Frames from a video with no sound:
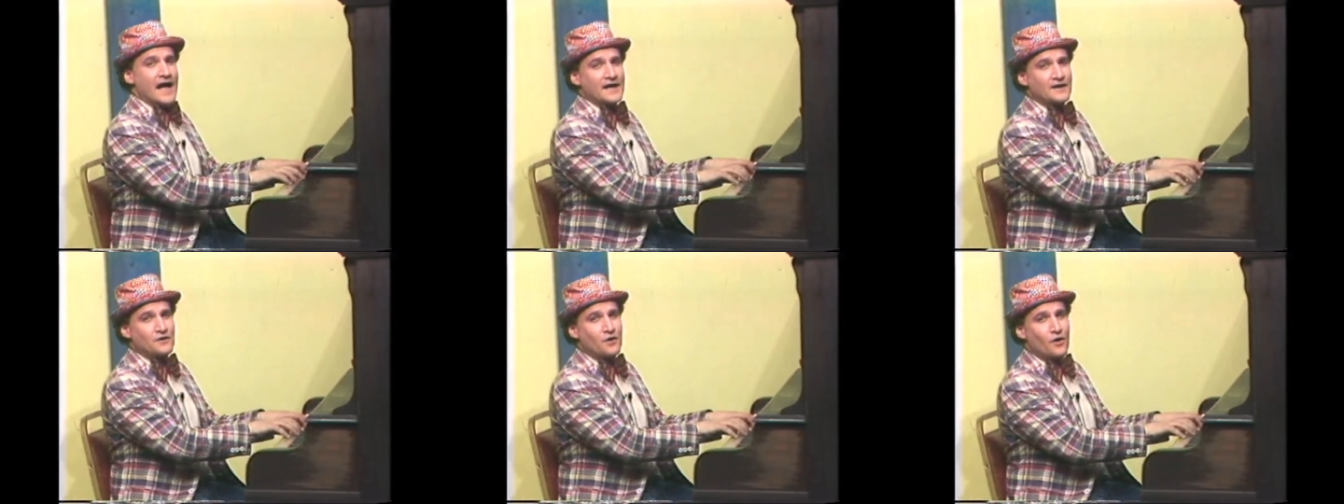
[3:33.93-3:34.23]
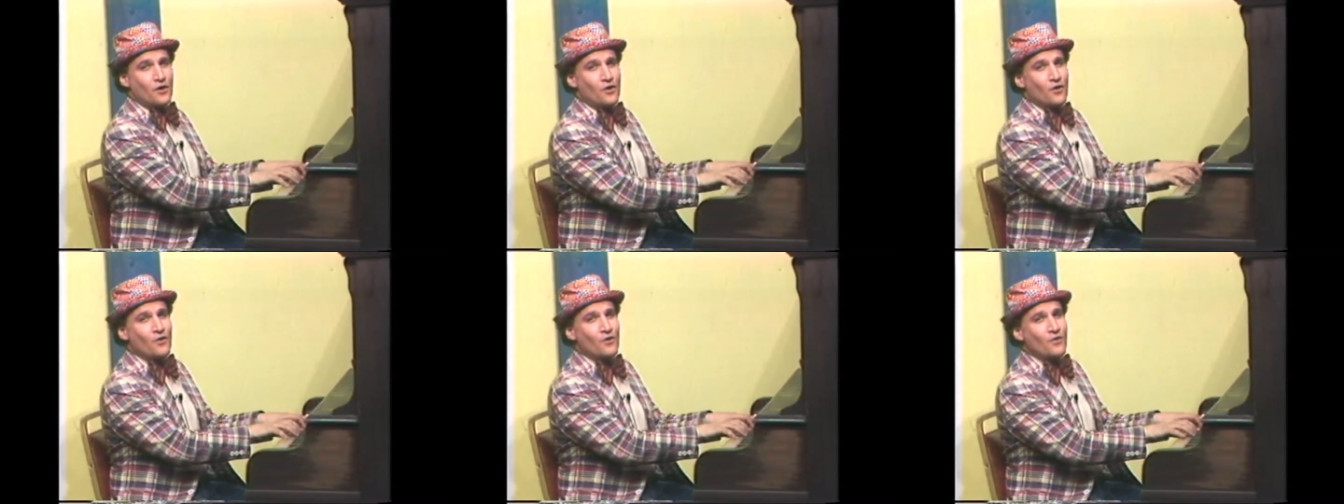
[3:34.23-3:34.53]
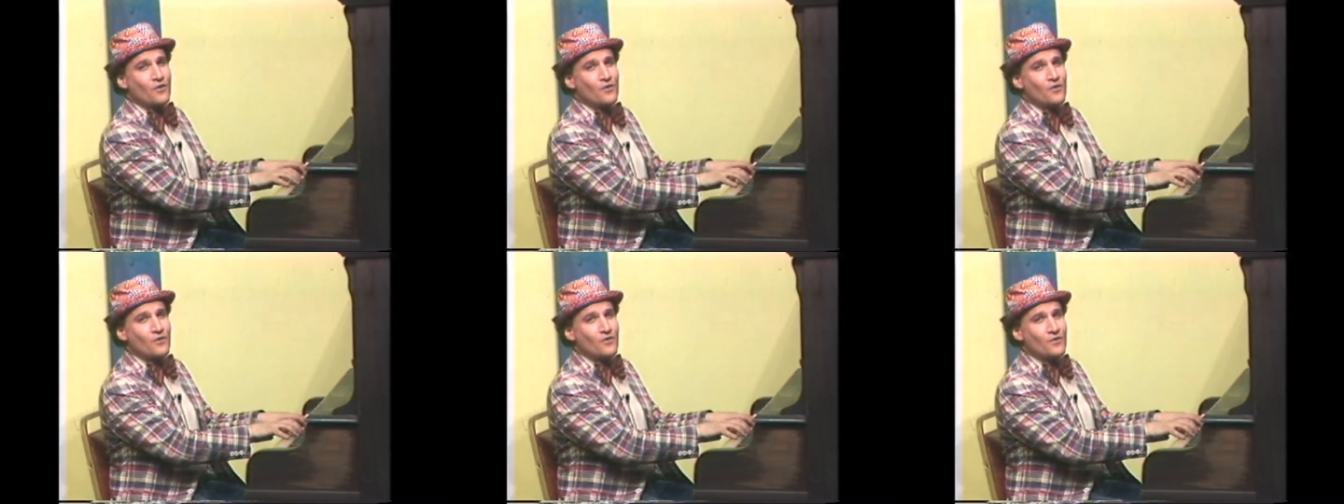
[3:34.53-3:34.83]

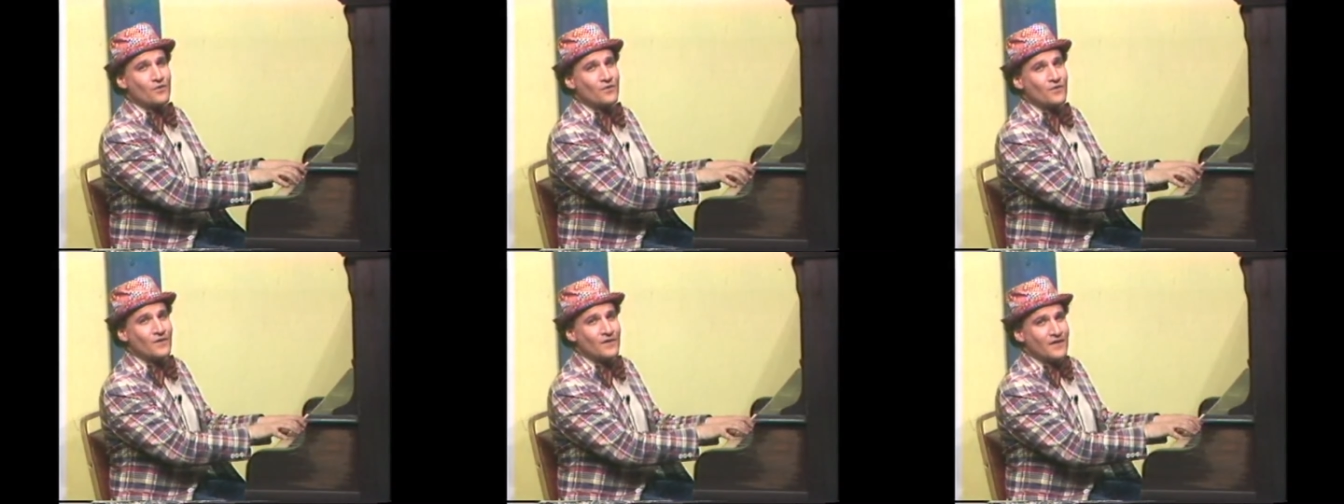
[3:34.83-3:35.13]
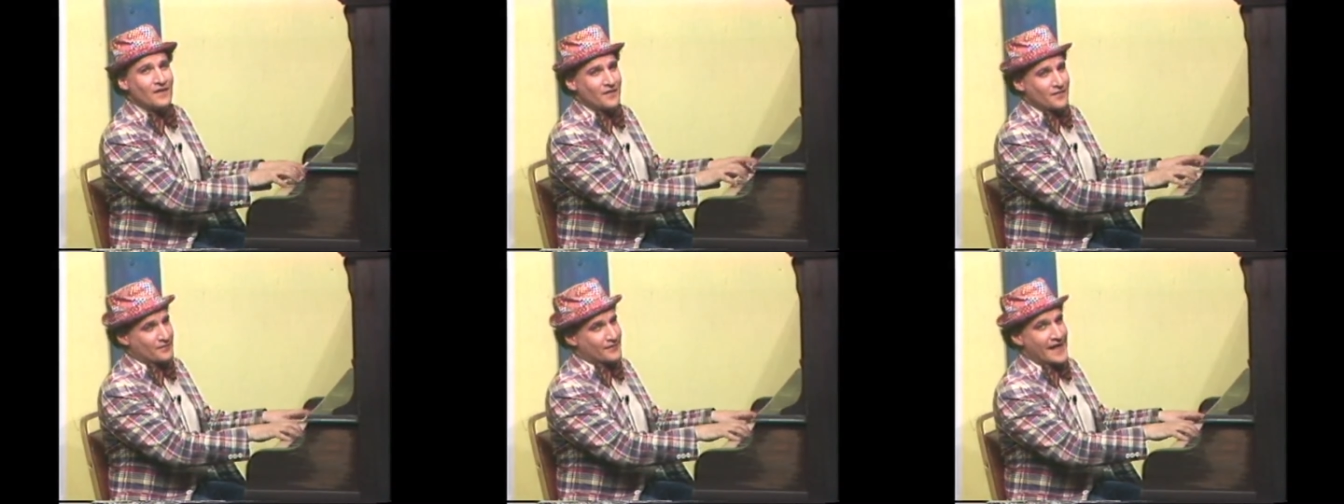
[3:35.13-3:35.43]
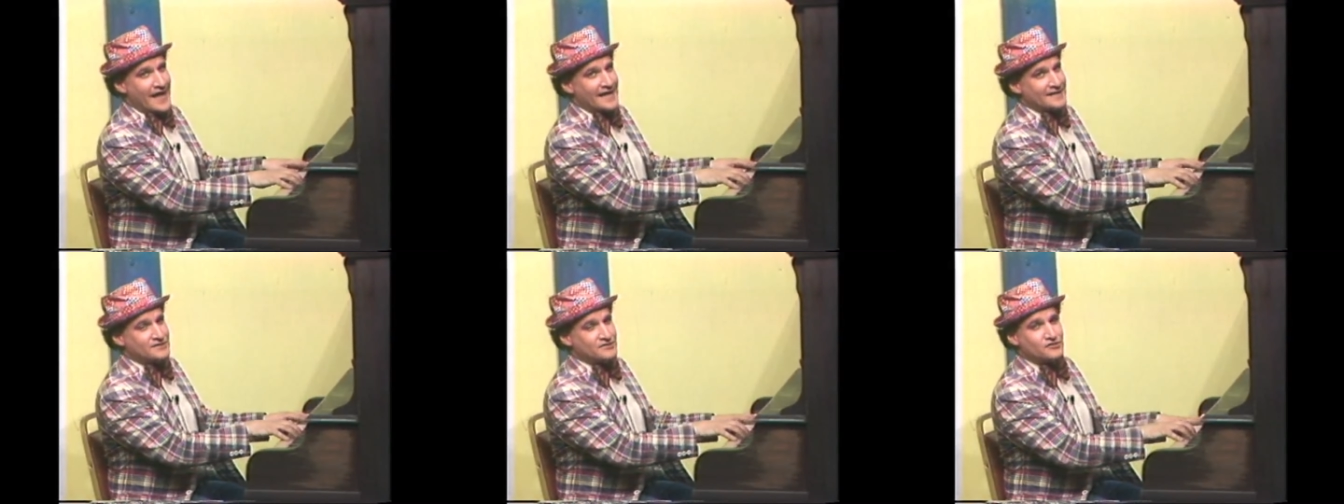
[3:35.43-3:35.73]
know
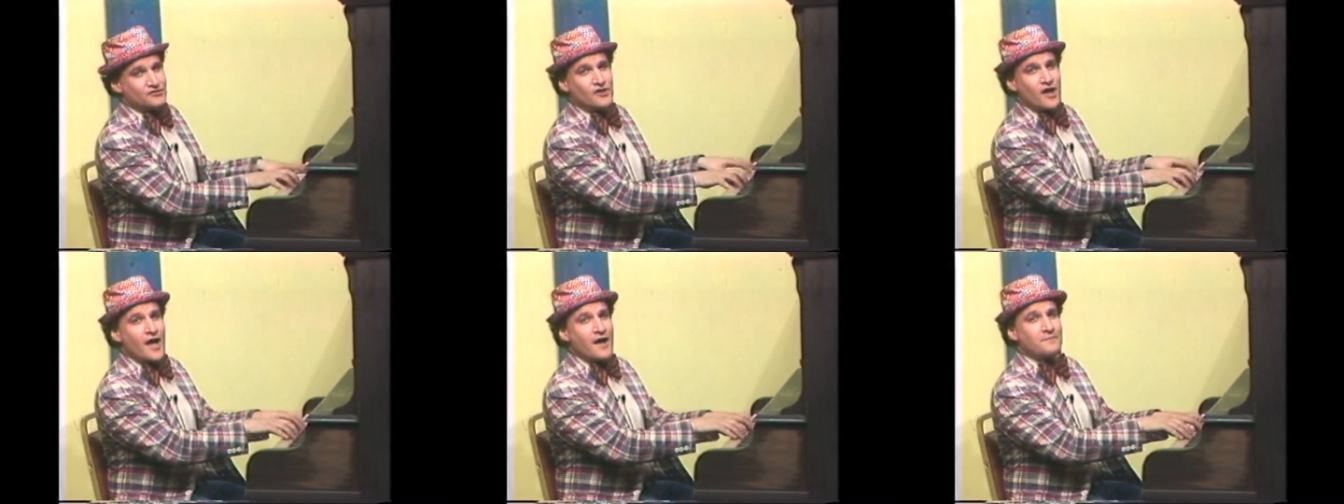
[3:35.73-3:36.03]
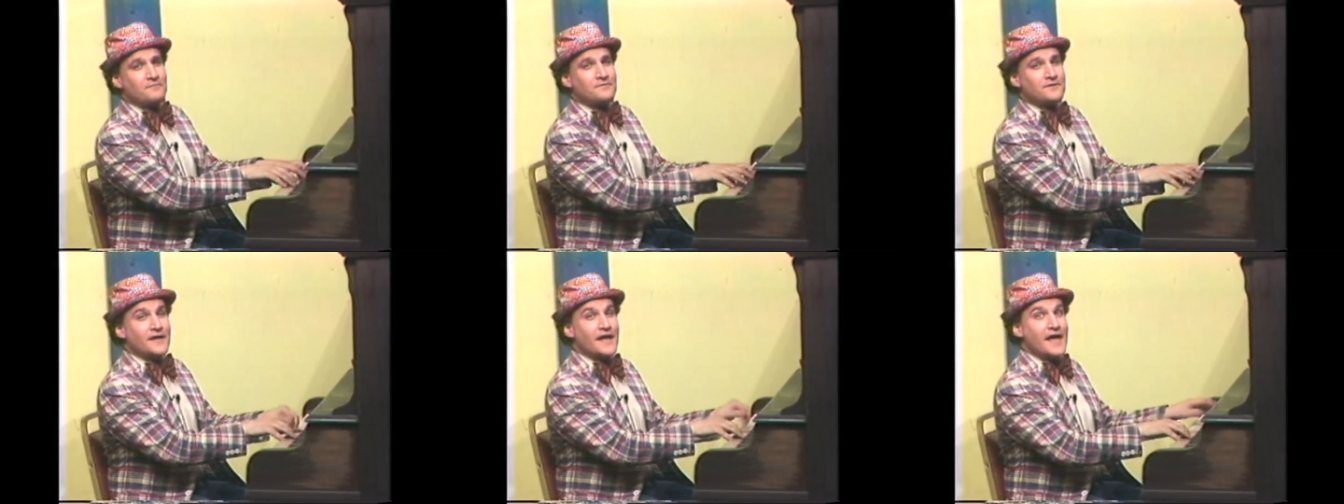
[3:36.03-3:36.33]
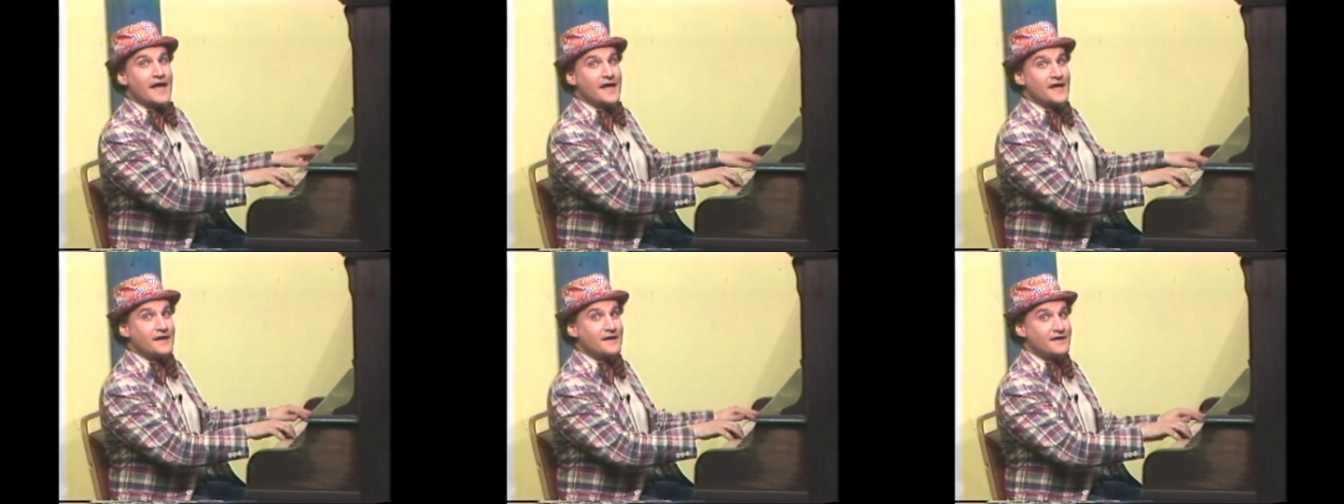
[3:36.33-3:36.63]
that
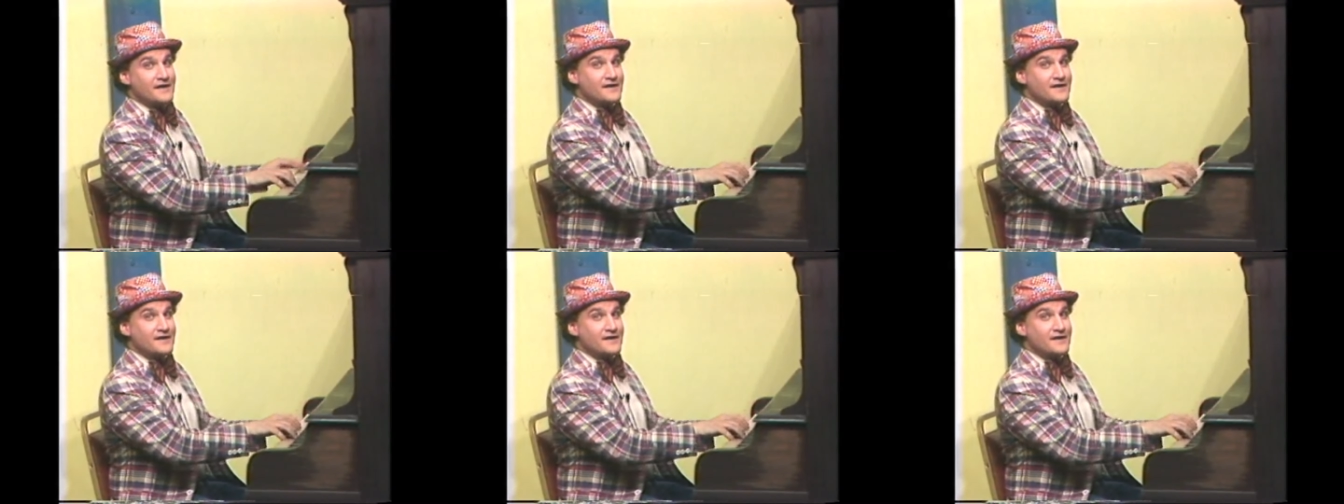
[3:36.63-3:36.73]
someday